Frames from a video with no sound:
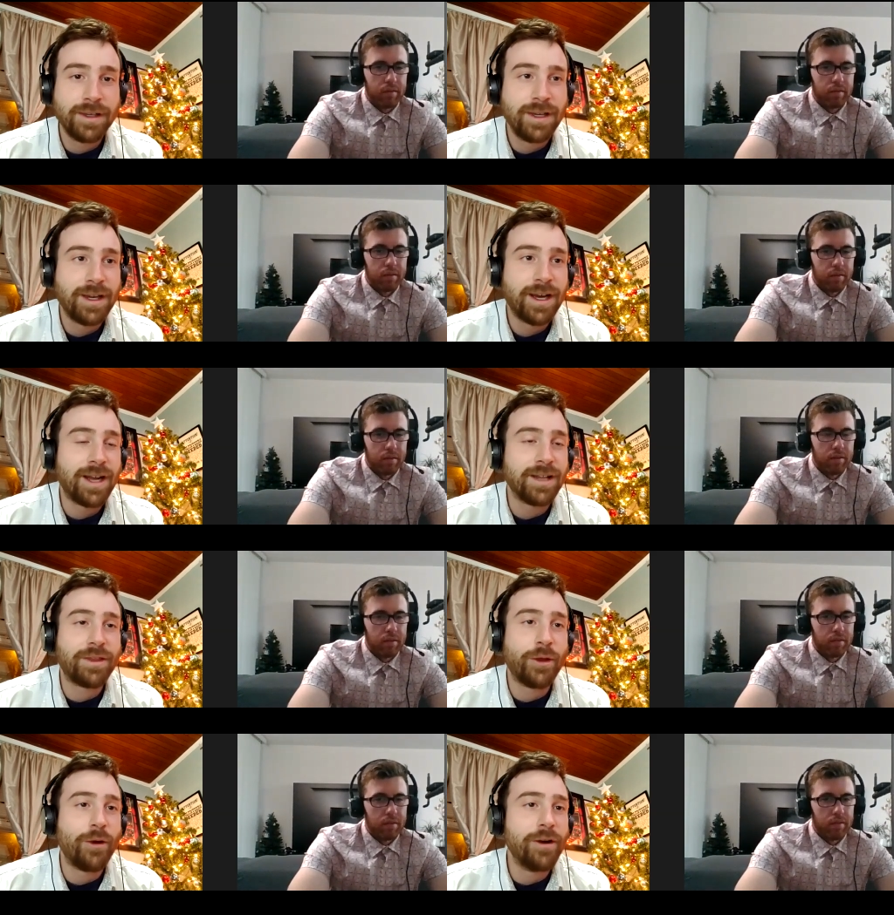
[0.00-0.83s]
Speaker 1: uh,
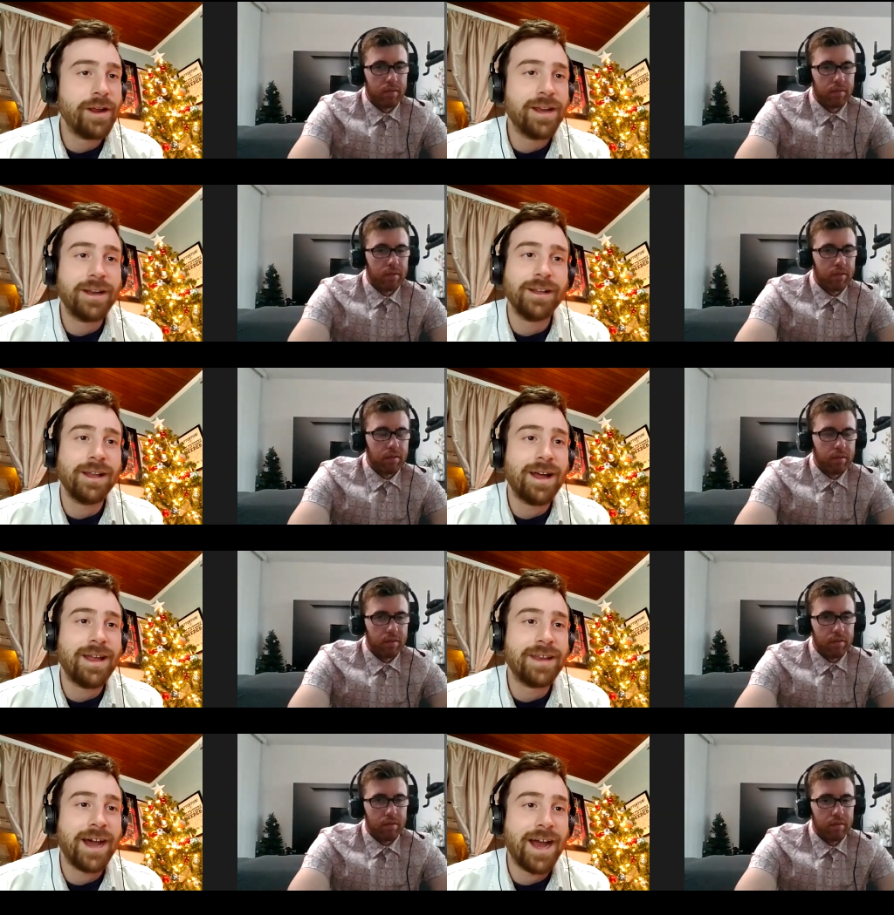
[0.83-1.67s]
30 and uh,
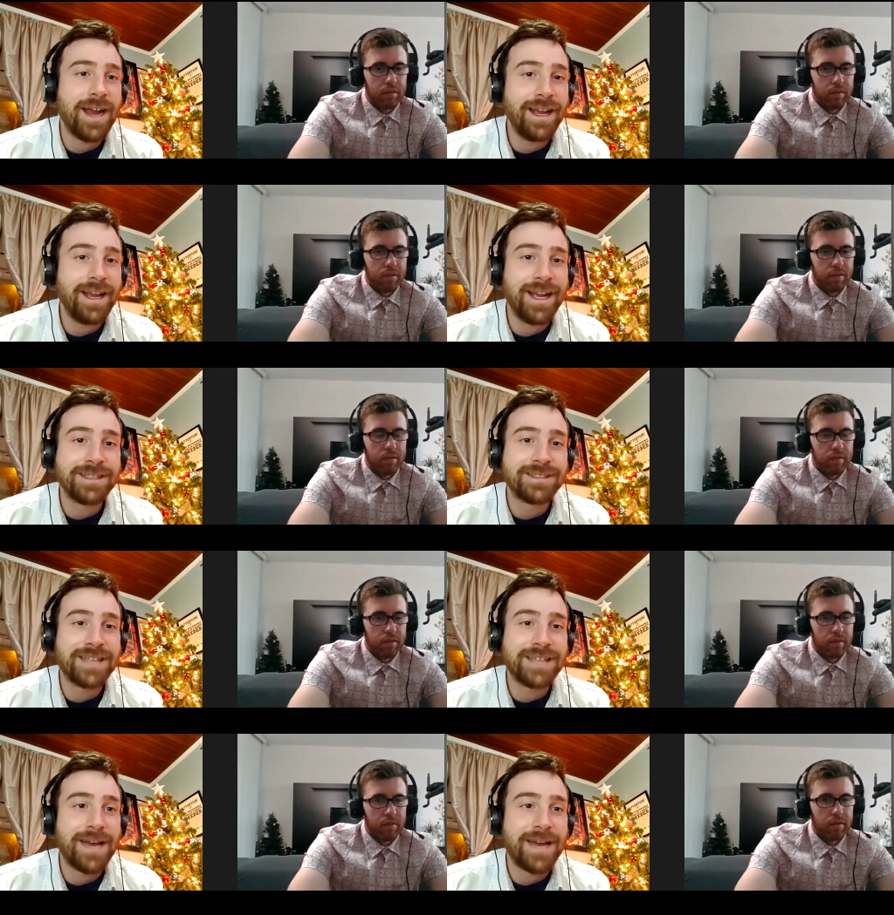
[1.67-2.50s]
9 against
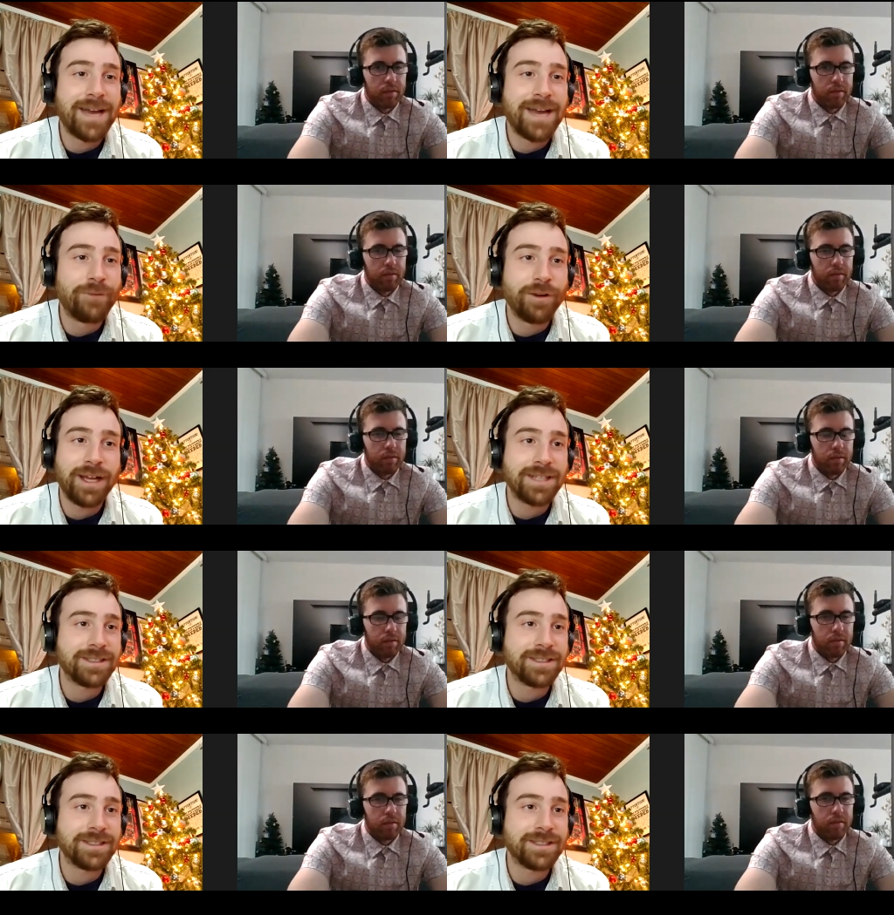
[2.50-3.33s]
Denver
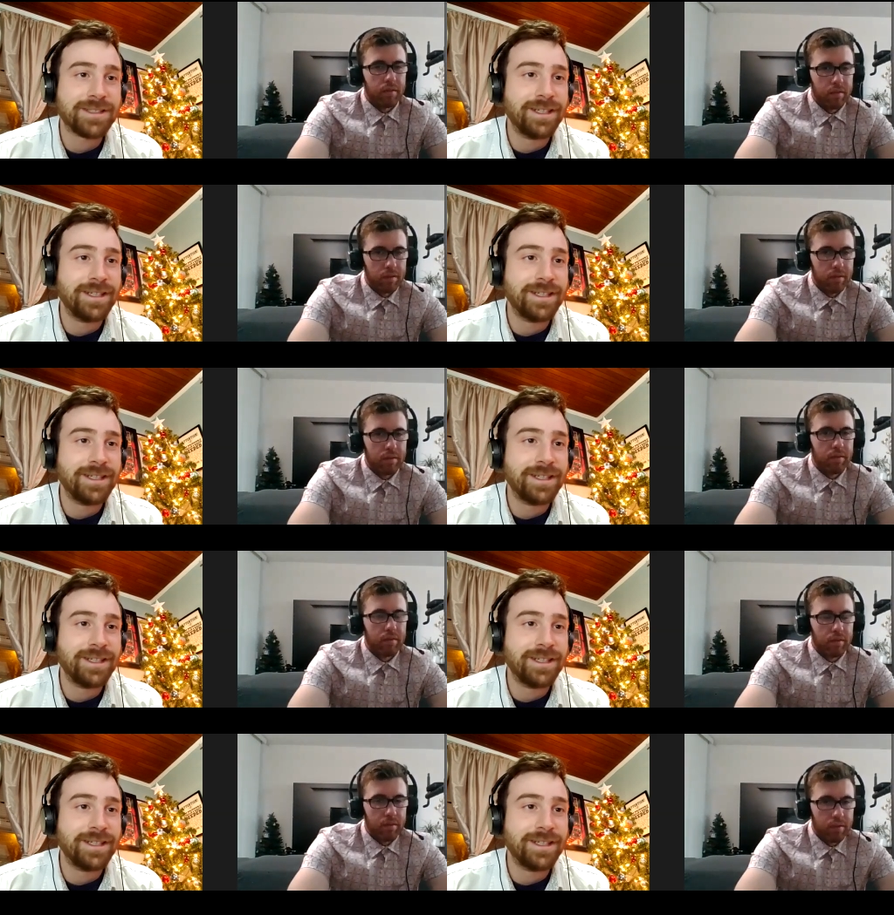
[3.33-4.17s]
last year.
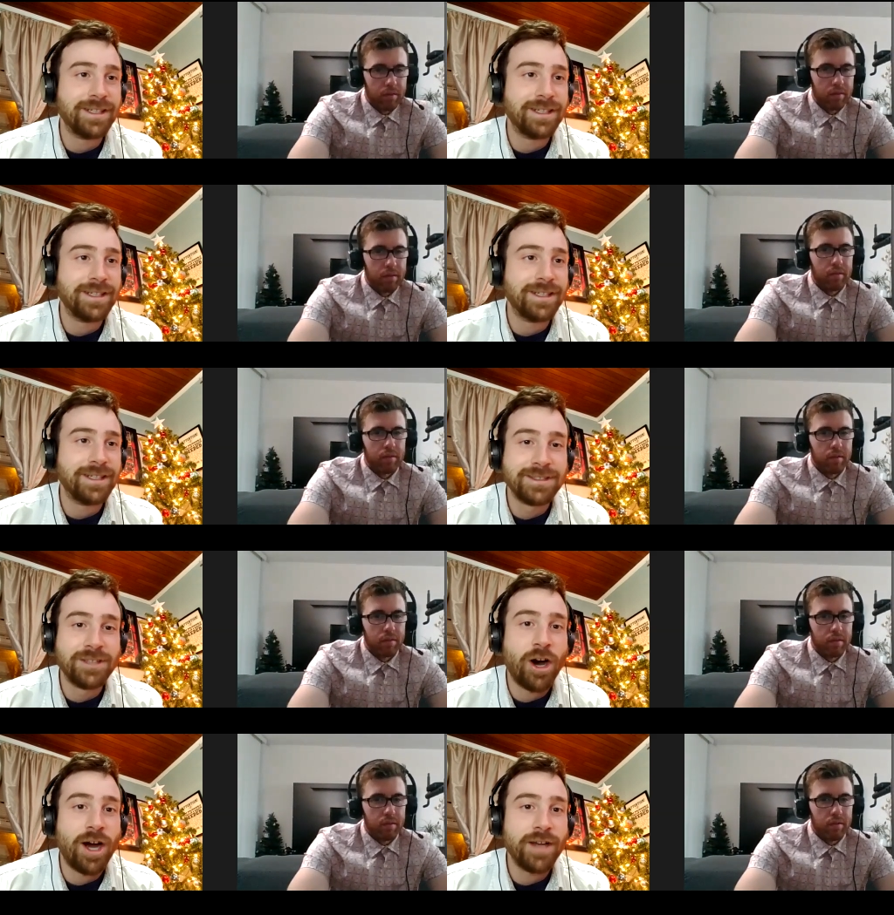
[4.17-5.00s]

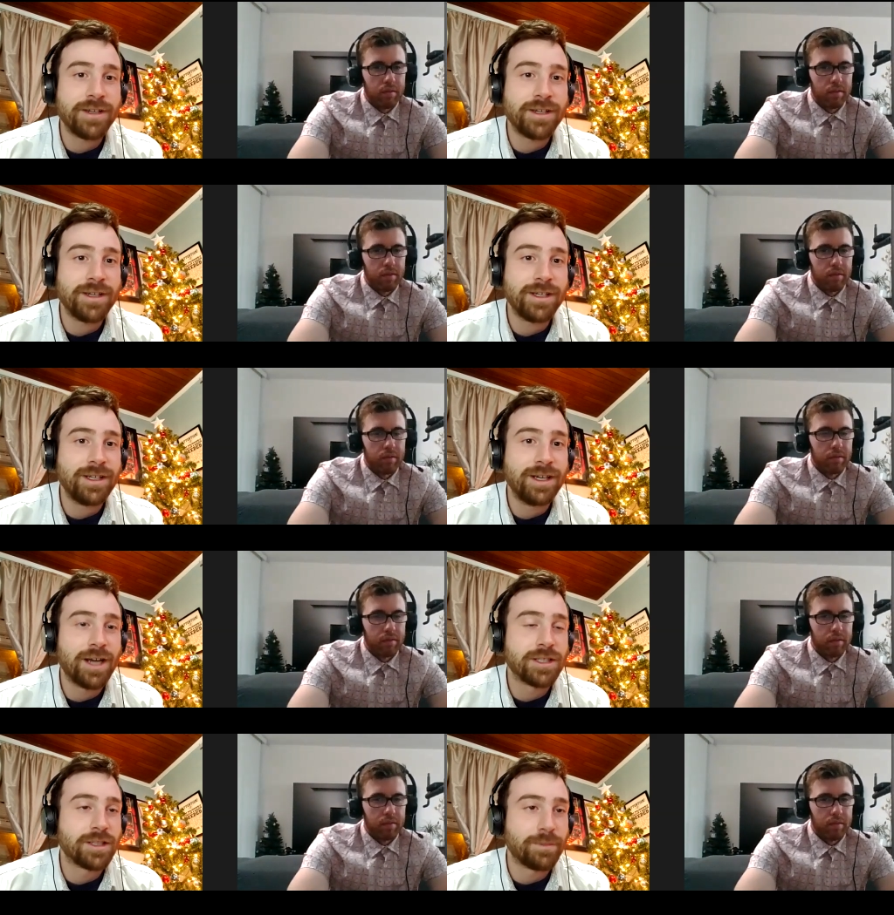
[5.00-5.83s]
This is
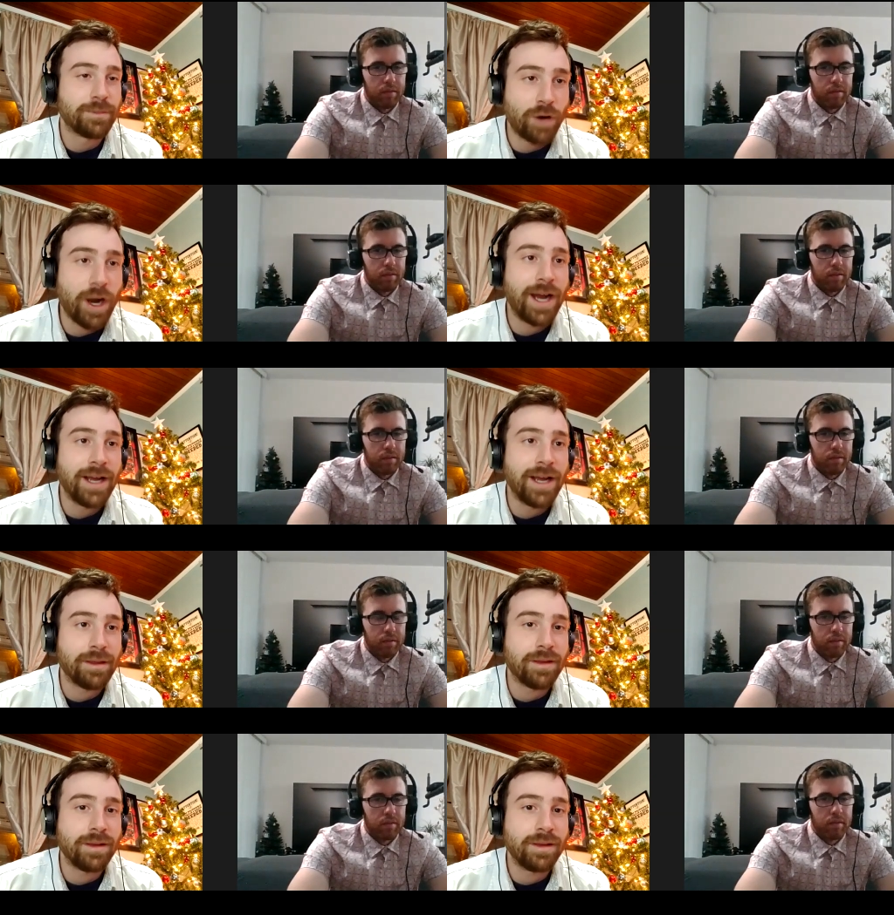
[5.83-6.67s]
not a
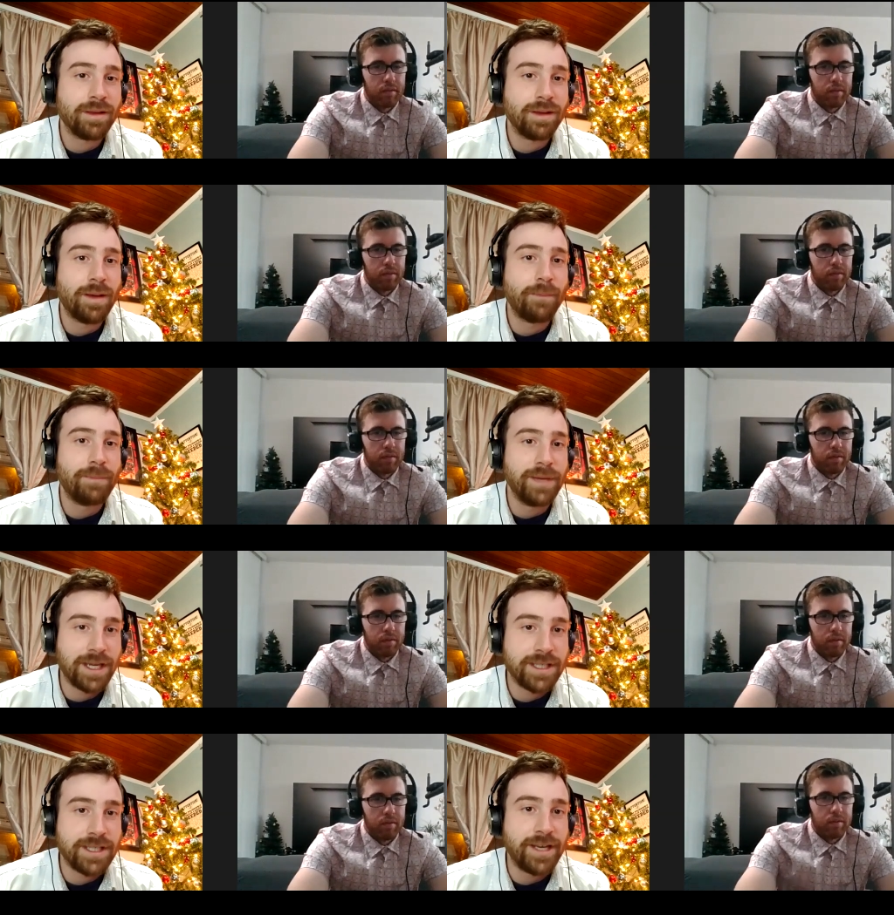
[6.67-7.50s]
surprise. Be
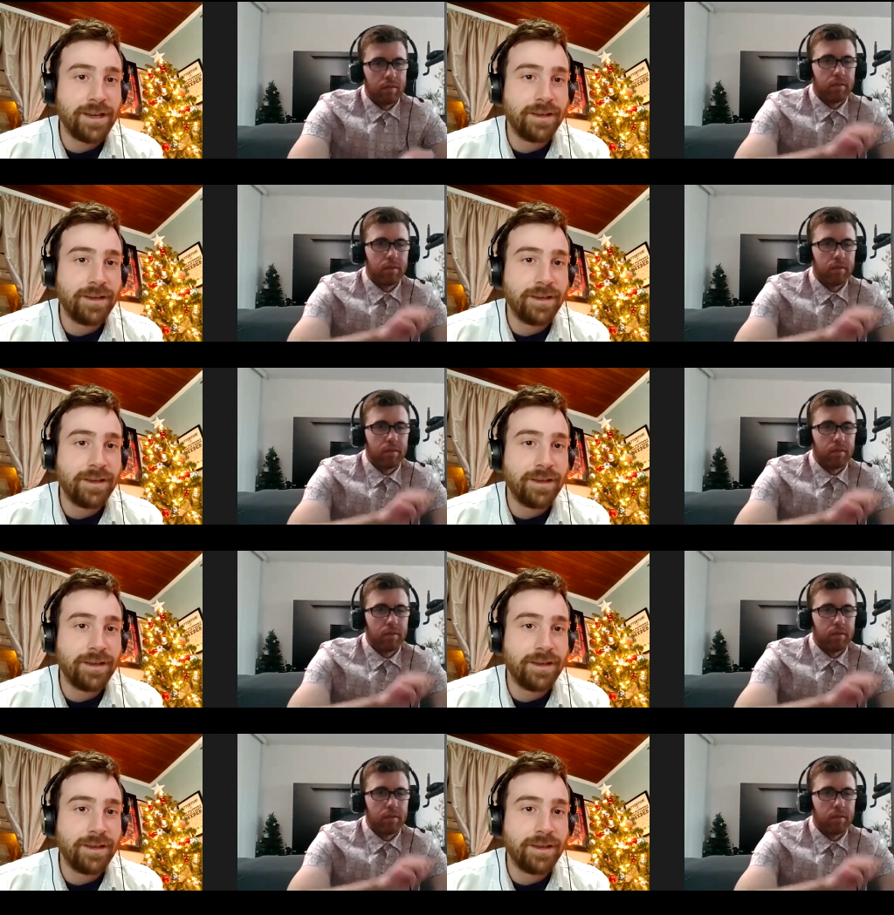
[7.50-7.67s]
excited,